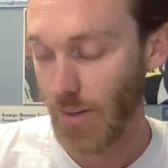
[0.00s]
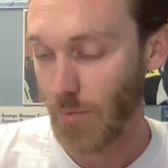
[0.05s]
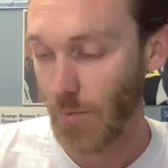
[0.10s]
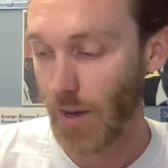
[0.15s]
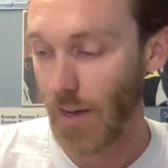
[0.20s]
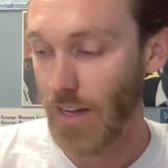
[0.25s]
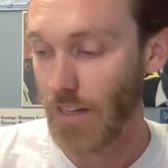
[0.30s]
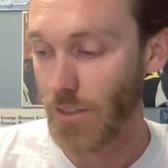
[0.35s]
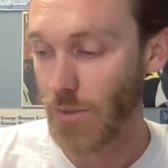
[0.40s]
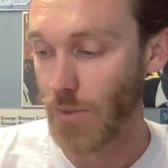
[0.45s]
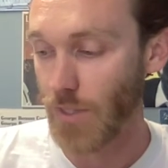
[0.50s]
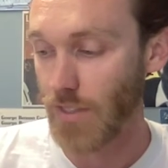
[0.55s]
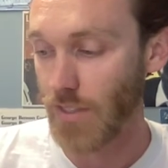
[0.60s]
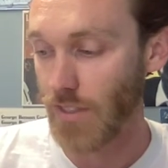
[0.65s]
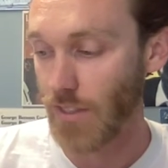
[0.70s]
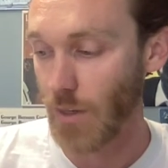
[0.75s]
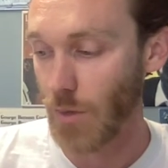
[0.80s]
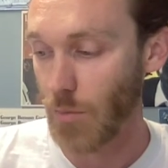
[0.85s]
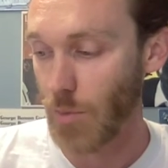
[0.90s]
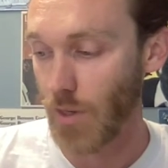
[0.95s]
My head is
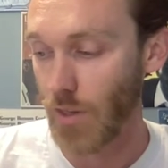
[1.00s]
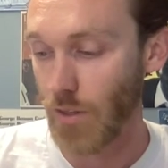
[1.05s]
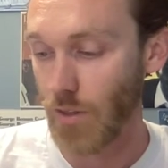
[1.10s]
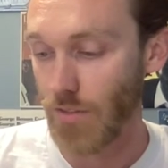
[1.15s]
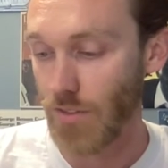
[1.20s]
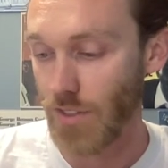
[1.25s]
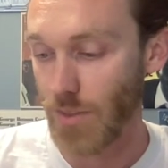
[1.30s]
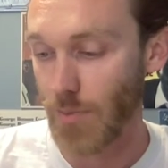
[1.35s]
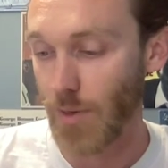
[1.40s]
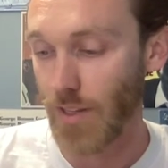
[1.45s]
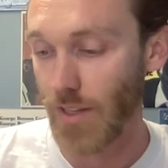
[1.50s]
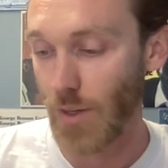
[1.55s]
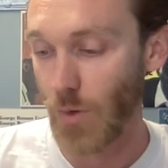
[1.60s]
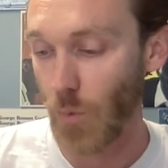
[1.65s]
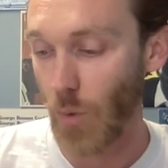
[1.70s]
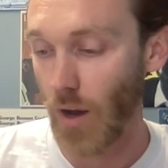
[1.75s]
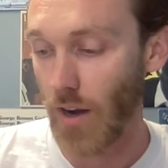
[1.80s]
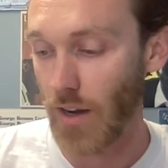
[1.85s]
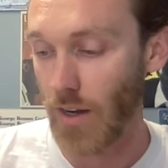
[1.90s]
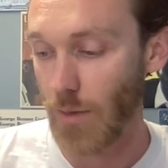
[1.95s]
resting on a pillow of smelly,
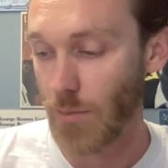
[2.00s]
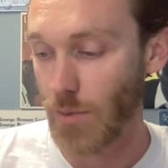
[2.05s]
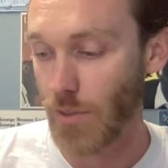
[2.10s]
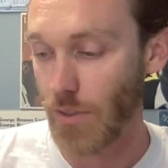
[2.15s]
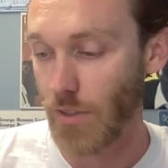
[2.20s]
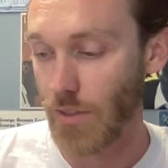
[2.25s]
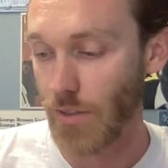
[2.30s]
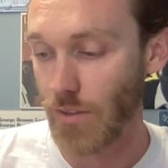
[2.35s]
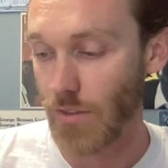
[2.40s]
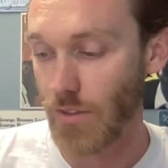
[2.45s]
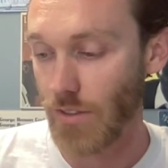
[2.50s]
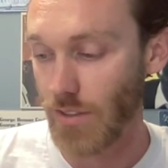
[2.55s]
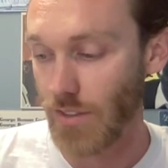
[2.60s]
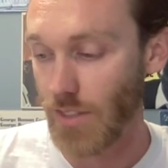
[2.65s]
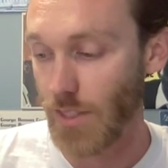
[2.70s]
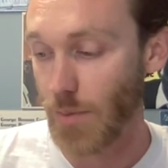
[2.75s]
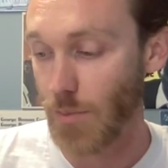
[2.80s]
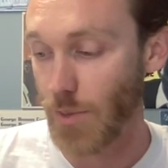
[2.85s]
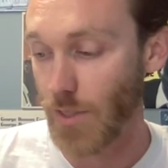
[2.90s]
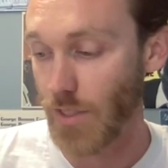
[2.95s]
wadded-up clothes. The
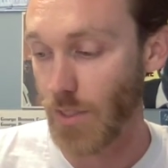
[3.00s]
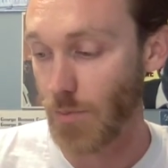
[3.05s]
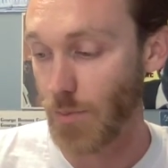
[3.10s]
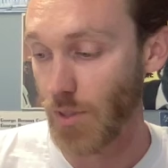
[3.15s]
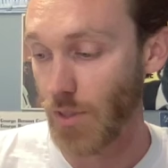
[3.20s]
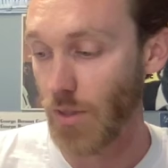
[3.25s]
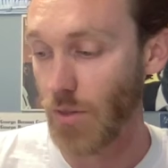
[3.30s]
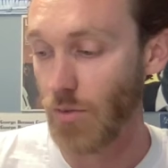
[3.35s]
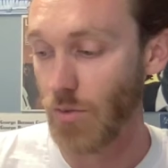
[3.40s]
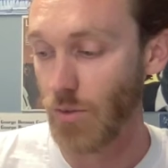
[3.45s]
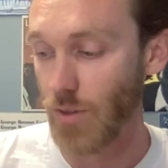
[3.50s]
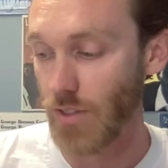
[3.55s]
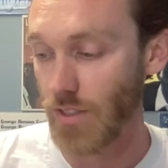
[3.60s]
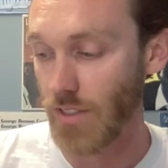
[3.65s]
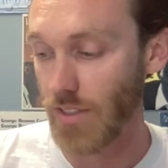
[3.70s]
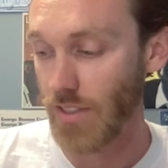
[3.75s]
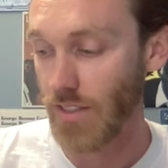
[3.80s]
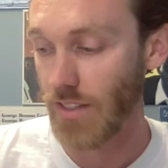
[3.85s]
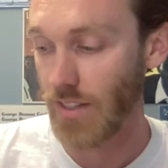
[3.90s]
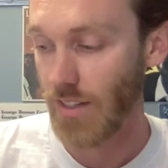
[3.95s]
teepee is below
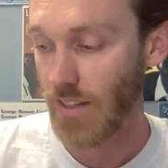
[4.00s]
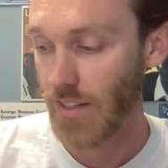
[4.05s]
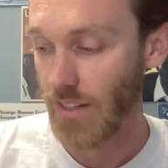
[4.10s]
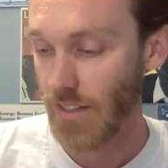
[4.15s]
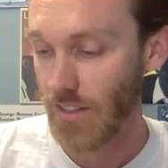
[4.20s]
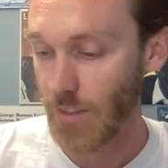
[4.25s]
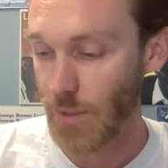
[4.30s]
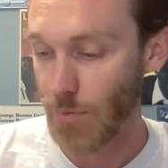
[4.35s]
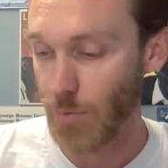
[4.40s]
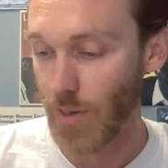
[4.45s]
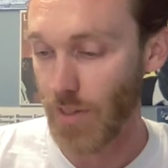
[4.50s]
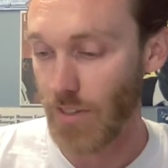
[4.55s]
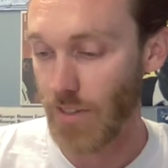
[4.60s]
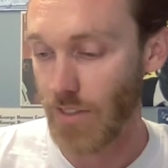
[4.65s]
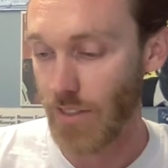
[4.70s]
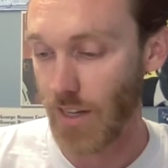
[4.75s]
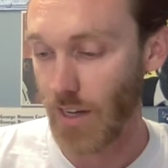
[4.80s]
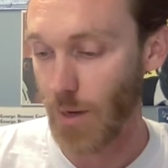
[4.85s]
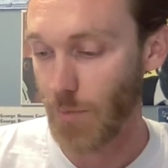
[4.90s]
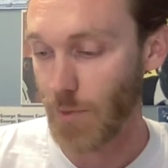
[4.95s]
freezing. Despite
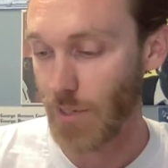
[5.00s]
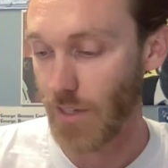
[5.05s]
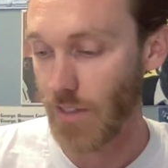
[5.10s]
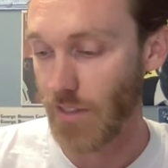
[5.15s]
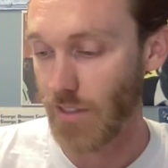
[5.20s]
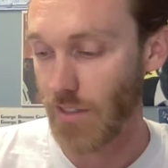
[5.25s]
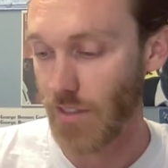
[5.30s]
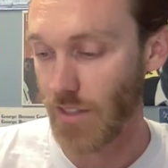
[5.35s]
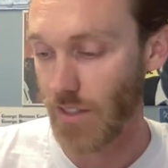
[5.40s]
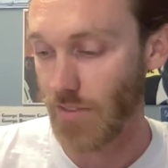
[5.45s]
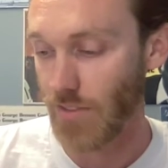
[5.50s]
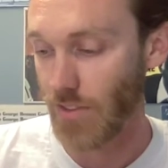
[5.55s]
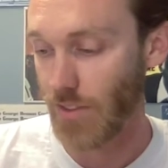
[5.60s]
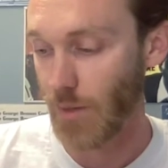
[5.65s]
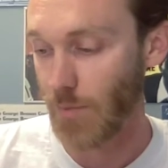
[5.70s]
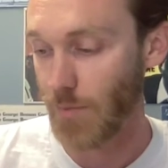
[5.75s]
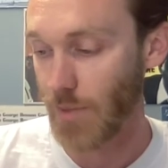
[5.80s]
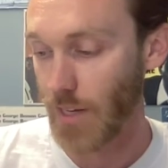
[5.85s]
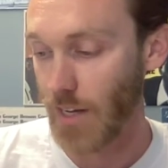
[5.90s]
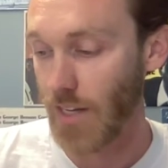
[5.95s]
these accommodations, I've
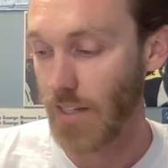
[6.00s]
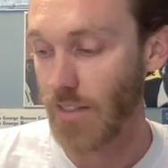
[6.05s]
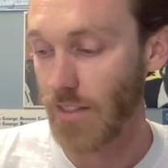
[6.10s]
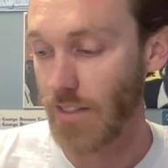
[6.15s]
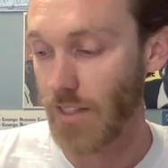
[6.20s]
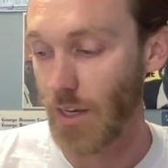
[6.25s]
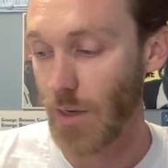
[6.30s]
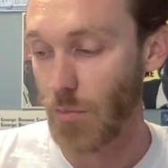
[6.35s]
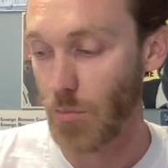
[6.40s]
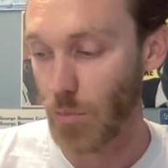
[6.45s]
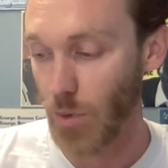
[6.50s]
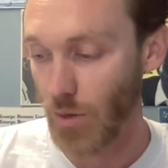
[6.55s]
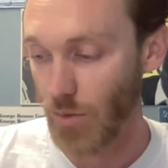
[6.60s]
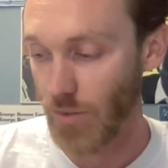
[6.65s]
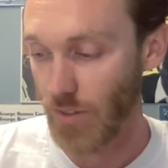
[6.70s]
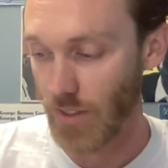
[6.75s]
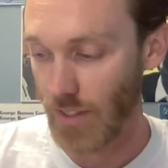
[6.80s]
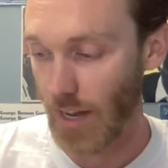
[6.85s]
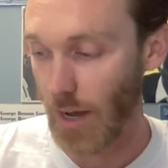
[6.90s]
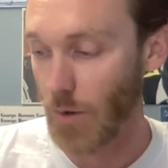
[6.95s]
slept 9 to 10
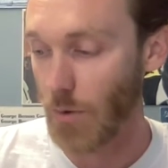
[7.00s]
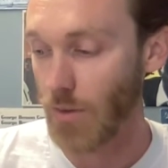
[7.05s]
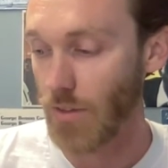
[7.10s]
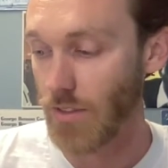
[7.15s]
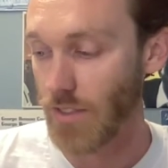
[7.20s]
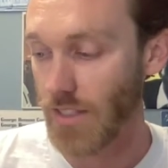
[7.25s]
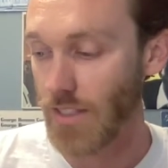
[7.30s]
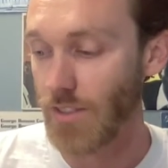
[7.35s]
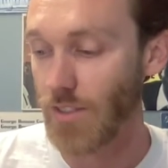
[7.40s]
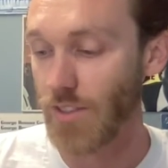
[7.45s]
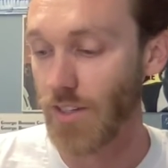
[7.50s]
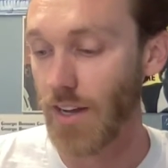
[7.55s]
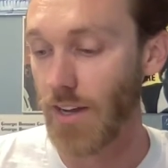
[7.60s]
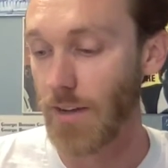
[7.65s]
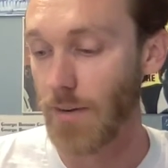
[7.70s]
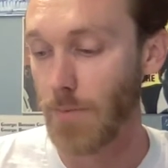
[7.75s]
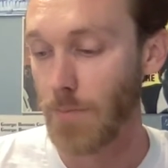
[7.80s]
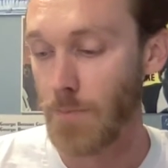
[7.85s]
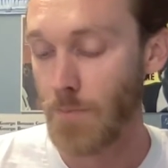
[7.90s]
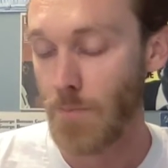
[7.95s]
perfect hours each
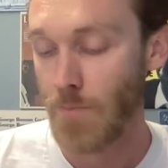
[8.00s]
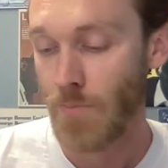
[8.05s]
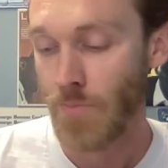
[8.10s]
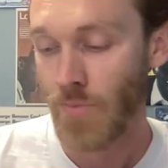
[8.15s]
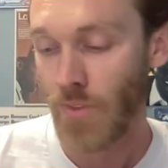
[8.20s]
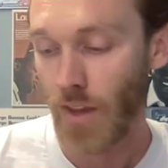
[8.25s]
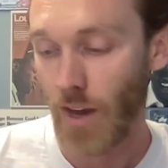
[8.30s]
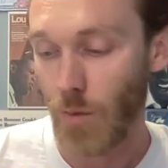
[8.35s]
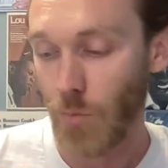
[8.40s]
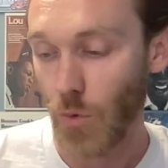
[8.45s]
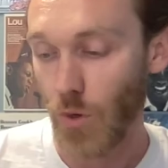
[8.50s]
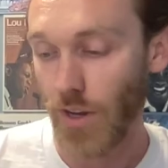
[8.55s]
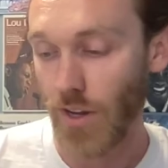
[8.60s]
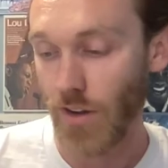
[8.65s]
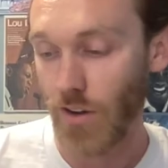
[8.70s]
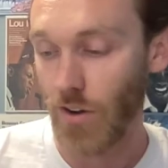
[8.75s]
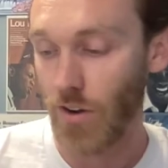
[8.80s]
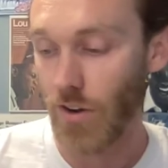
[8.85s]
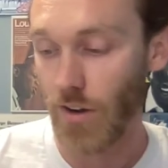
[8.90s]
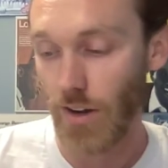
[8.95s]
night. I'm
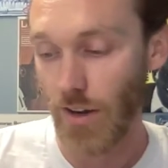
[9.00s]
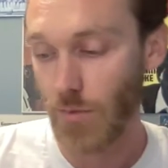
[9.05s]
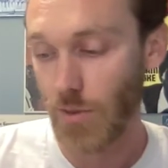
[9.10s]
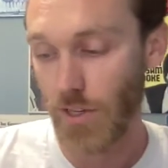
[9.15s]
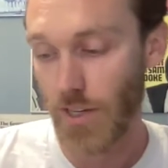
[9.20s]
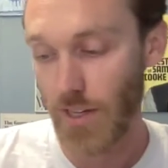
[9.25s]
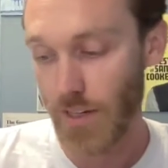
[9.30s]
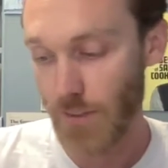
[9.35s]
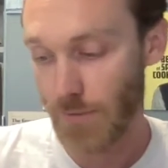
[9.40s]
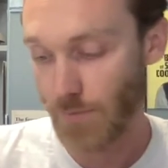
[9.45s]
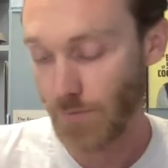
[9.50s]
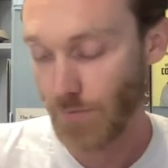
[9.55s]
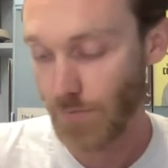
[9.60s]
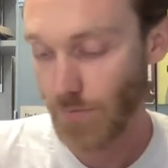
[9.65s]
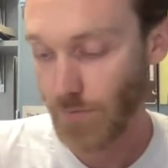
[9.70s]
working hard every day.